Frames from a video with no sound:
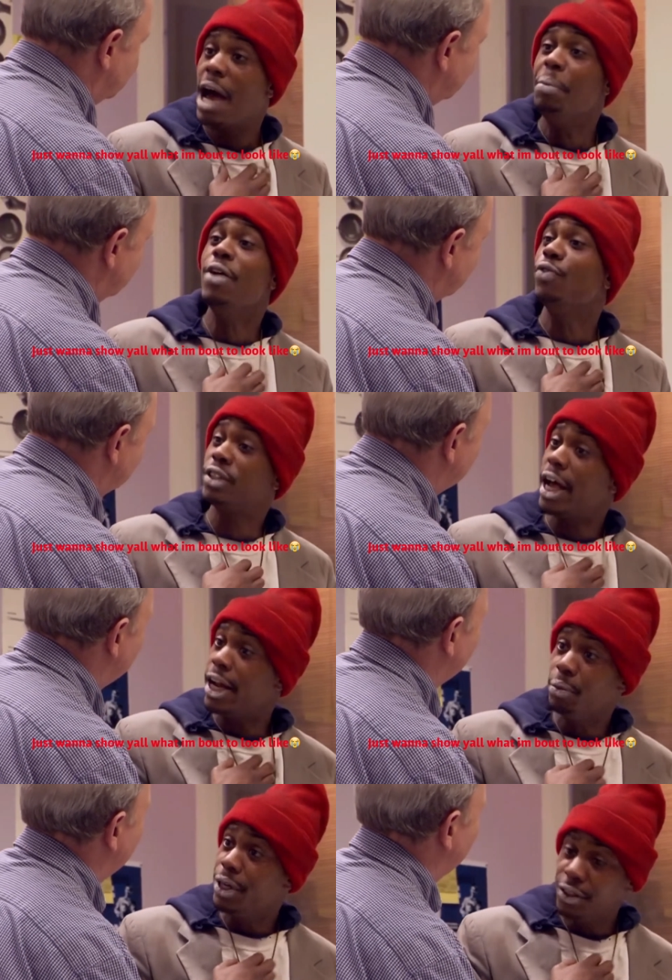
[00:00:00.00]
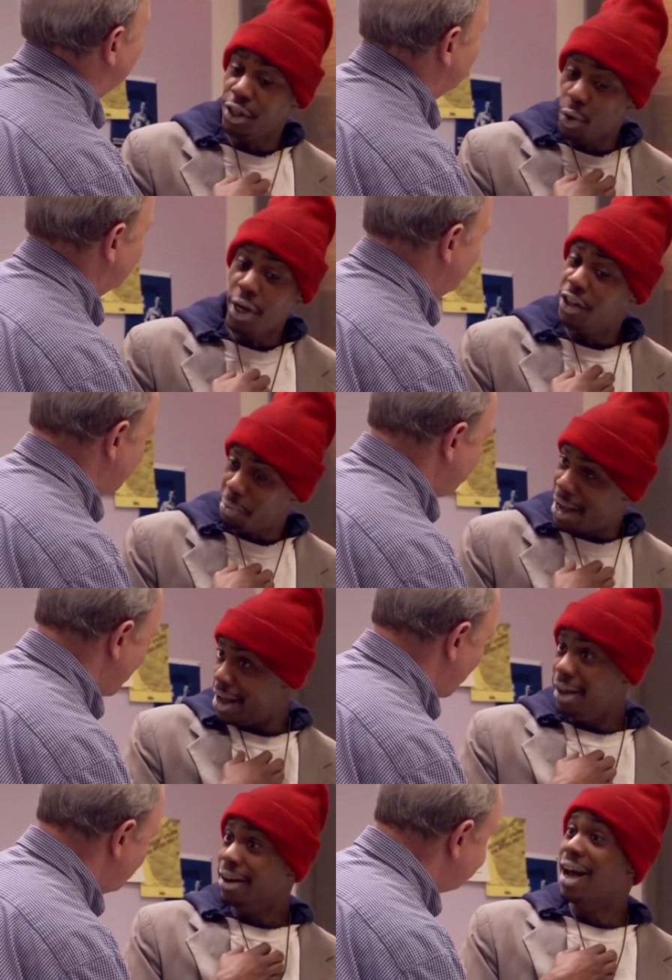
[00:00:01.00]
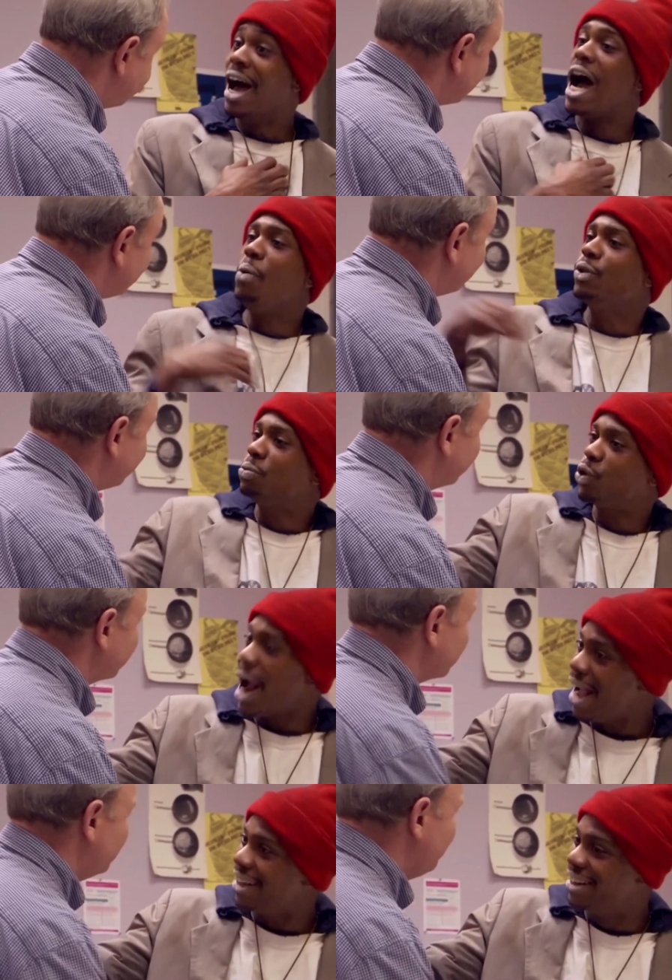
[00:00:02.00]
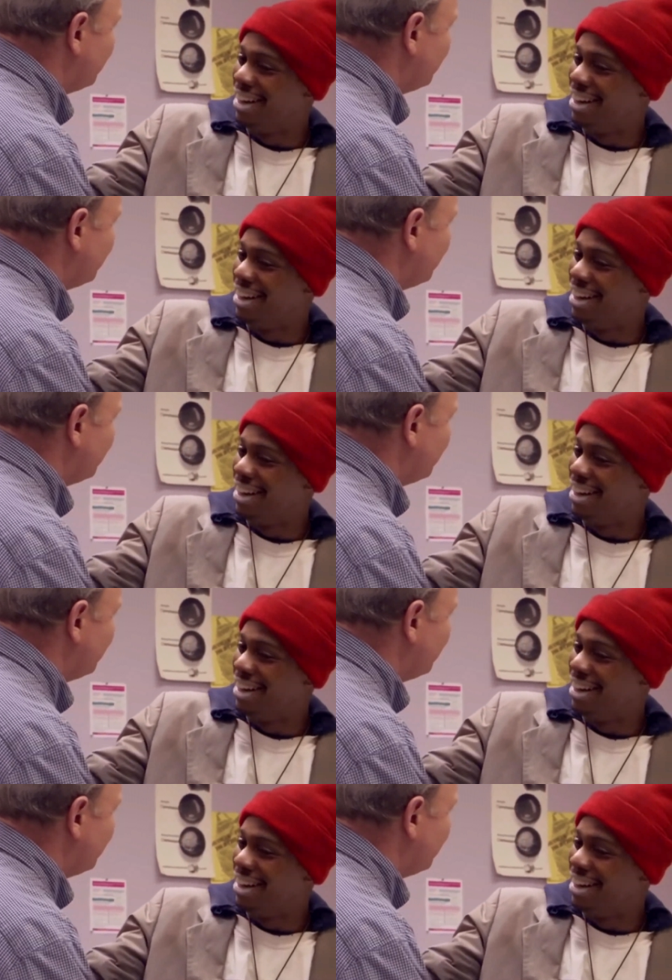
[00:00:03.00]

I'm here for the same reason you is, man. I want some crack.